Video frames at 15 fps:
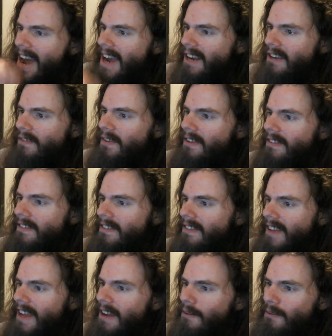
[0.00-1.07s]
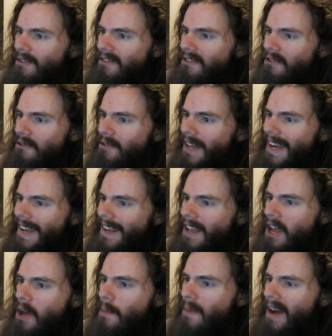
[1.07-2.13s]
activists say it was too late.
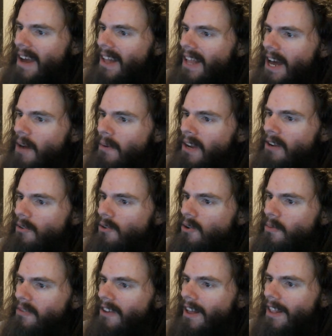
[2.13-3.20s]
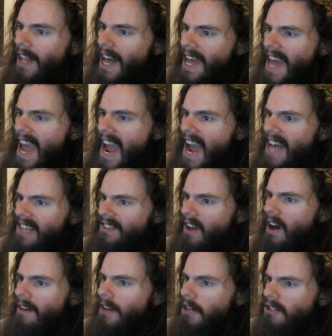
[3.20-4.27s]
By allowing groups like
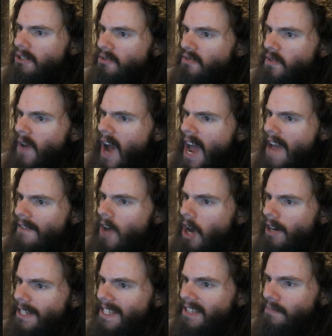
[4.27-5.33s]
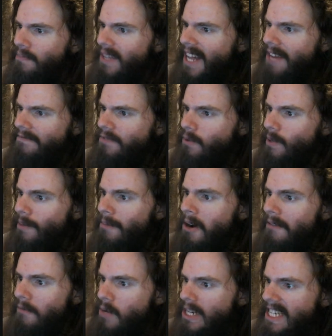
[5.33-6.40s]
Azov to thrive on its platform
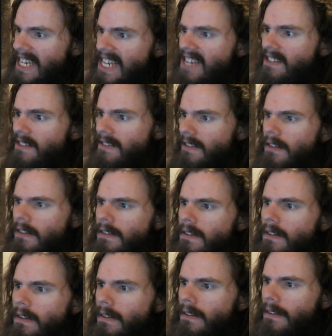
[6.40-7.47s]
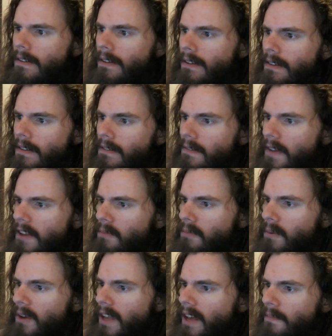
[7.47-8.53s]
for years,
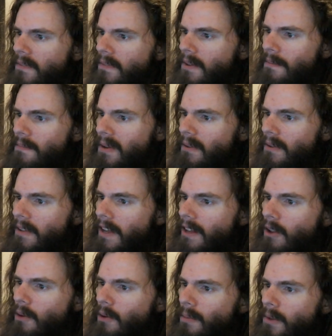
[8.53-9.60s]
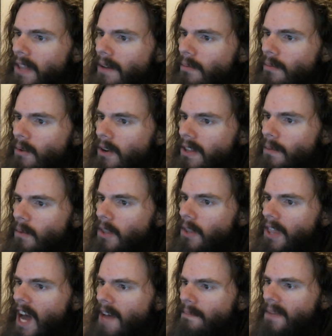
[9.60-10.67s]
Facebook helped them build a global network that will
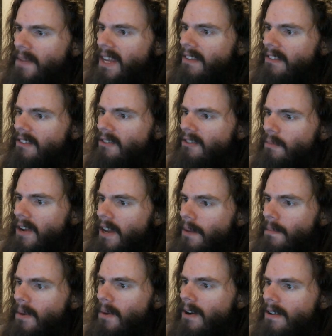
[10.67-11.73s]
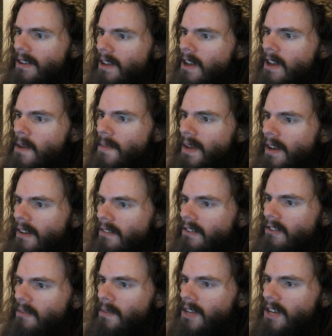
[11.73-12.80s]
not be easy to break apart. Because
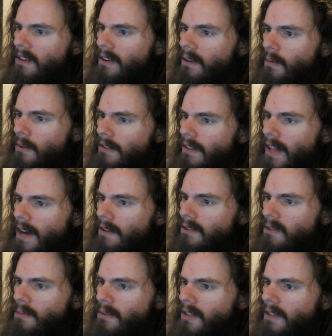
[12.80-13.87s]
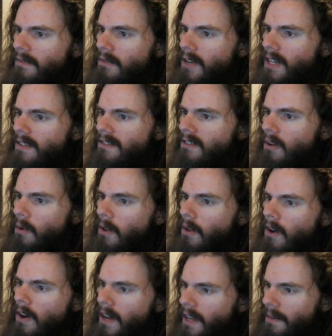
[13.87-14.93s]
this material was allowed to proliferate so
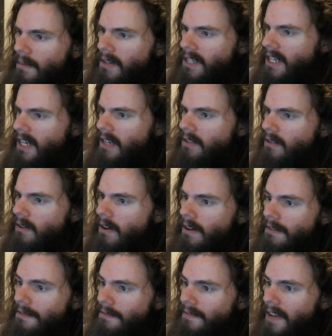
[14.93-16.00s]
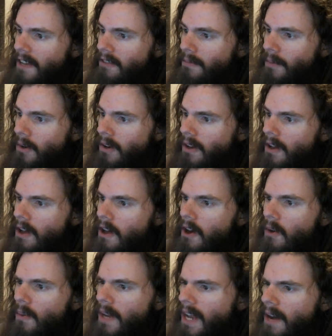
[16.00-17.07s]
long, in particular on Facebook,
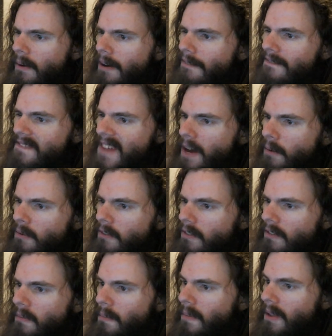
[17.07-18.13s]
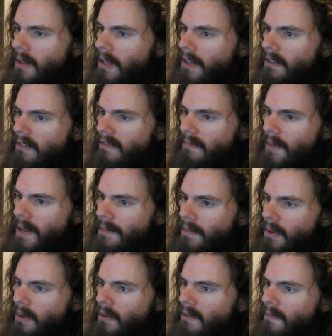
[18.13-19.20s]
we now have thousands, millions of
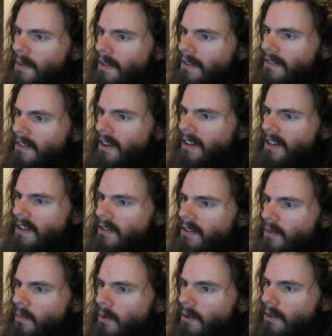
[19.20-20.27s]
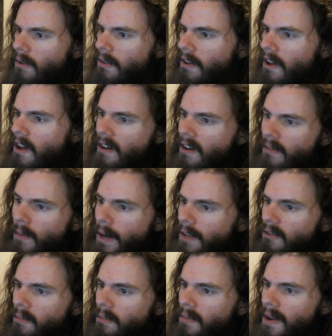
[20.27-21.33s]
people who have been sucked into the world of white
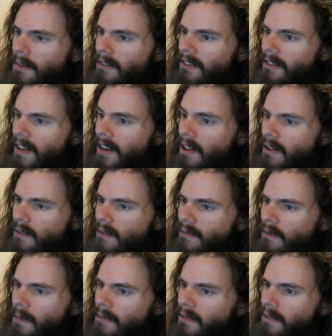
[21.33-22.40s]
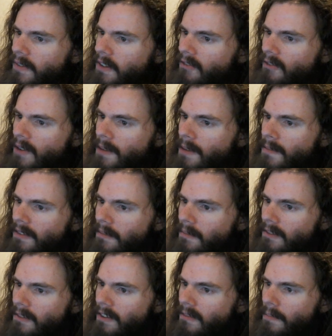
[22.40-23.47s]
supremacy and other forms of extremism,
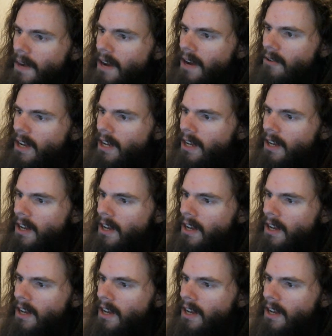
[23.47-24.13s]
says Byrick.